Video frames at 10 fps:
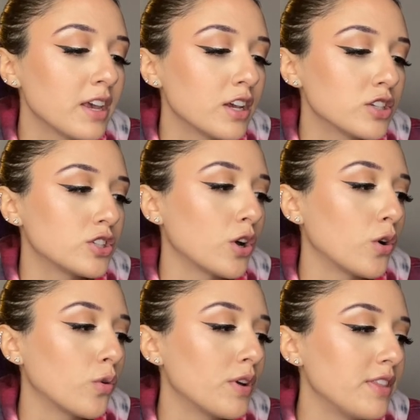
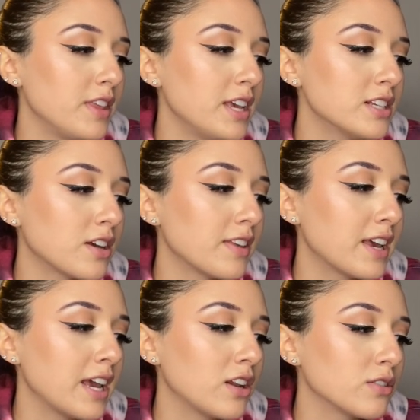So these are the
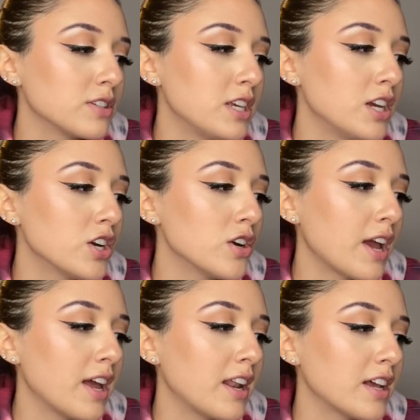candles here,
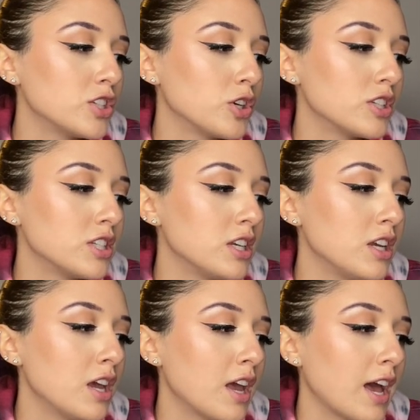and as you can see,